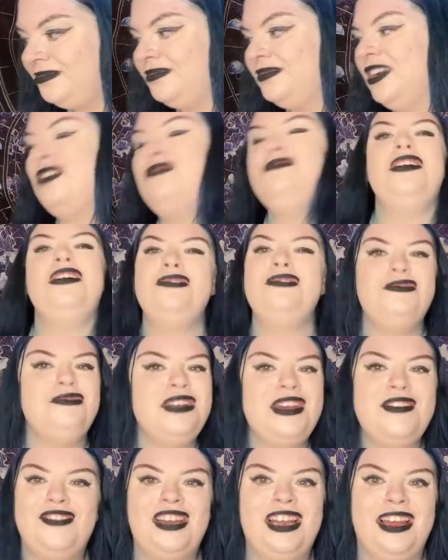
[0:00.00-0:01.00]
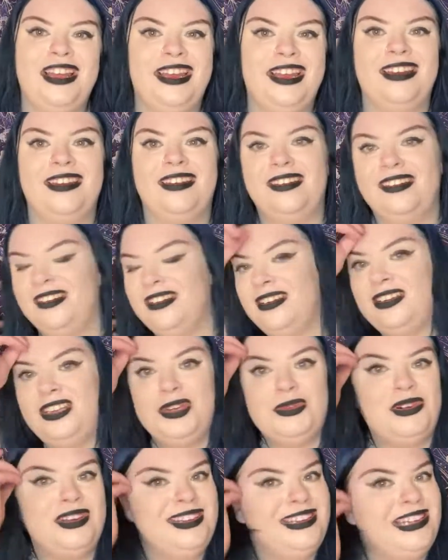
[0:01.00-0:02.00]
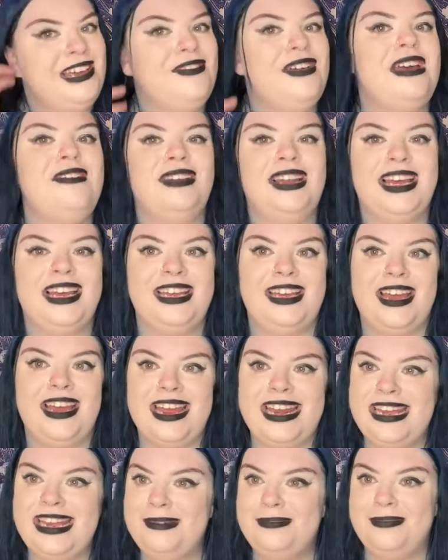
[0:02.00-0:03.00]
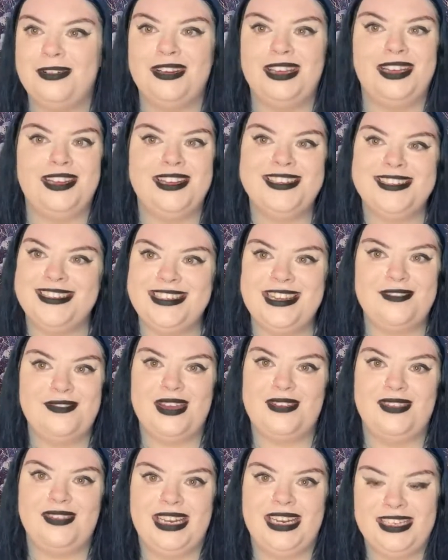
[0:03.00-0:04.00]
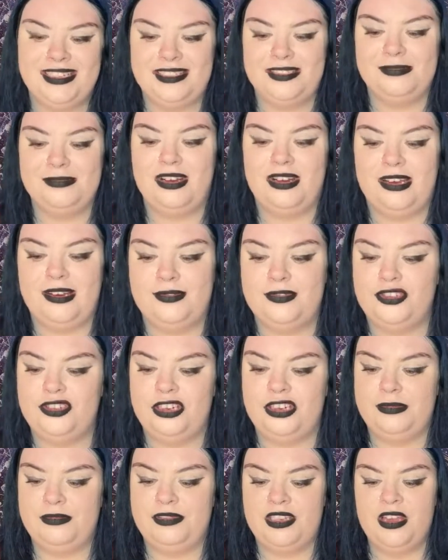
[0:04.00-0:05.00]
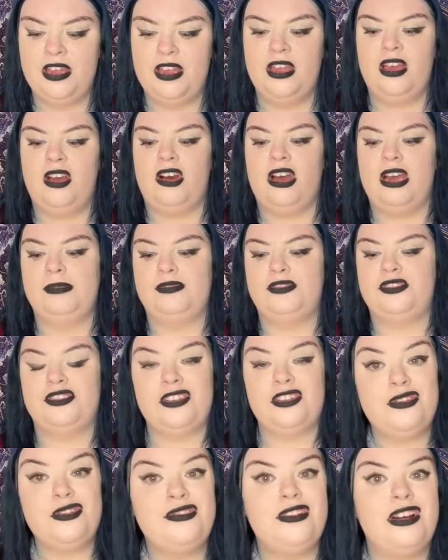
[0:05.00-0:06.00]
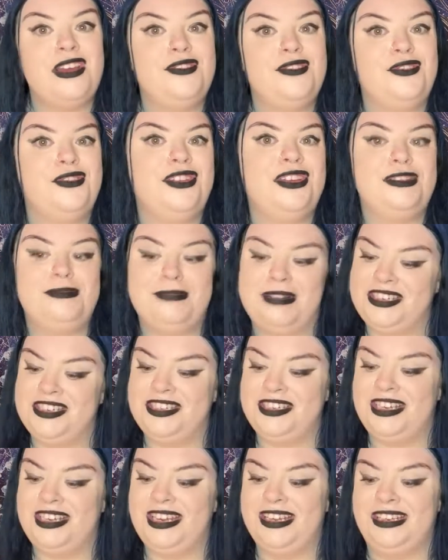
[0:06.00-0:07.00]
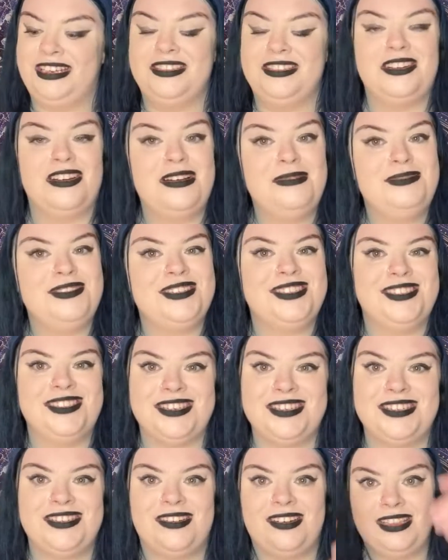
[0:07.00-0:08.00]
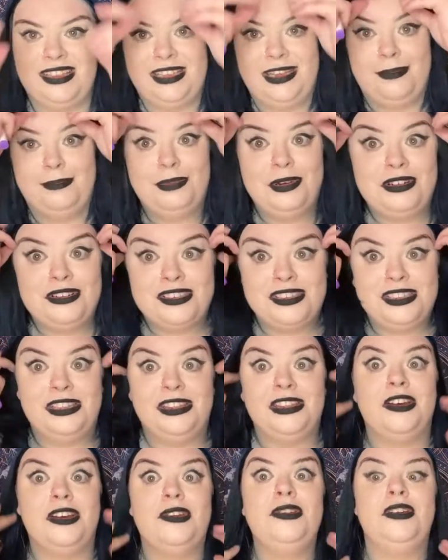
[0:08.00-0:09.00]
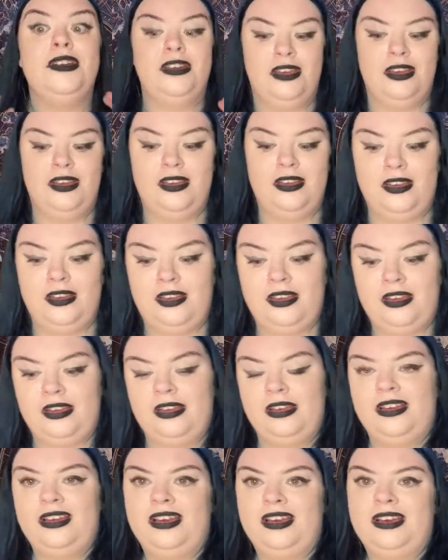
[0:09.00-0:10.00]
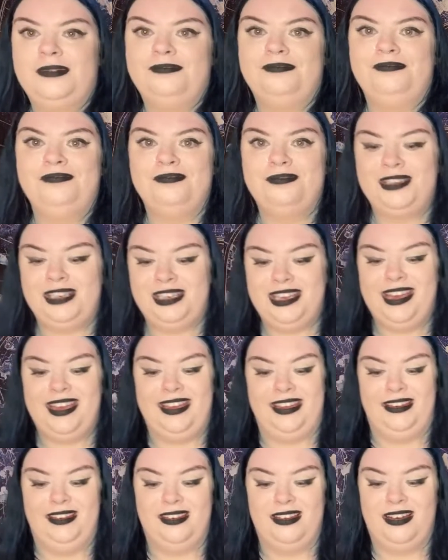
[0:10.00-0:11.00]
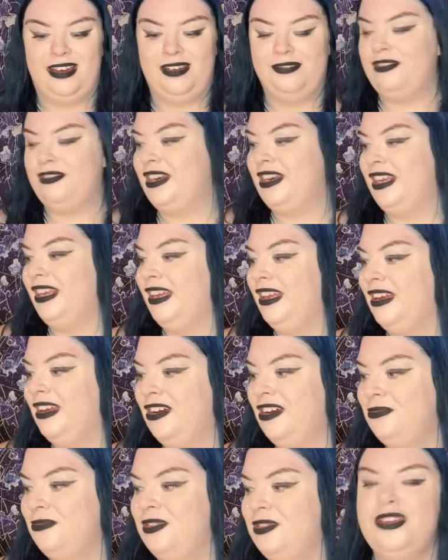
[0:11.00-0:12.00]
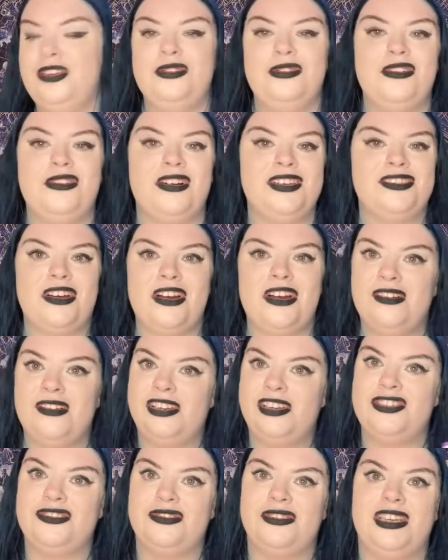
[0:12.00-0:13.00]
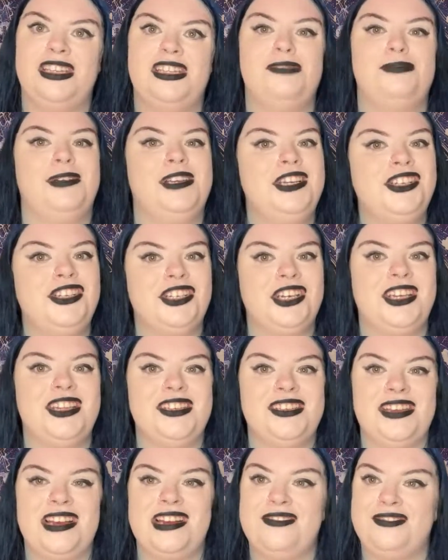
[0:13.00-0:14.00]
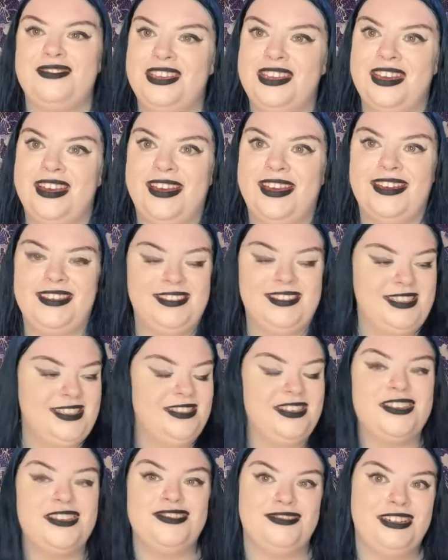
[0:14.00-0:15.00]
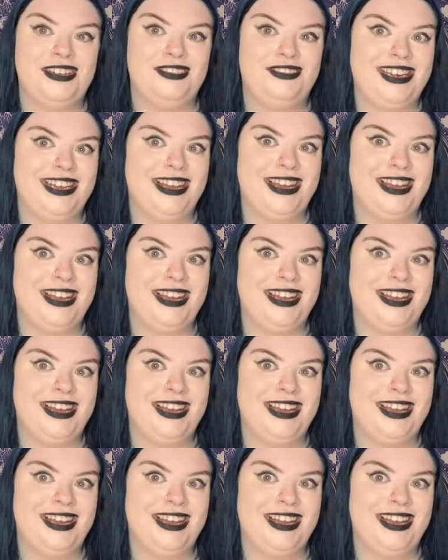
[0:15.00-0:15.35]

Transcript: Oh no, you're never late. You are never ever late. Anybody is never ever late to my live streams. I'm so grateful that you managed to get in time just as I started the unboxing though. But yeah, I really hope that you guys are enjoying this. Please share this out if you can, as it does really, really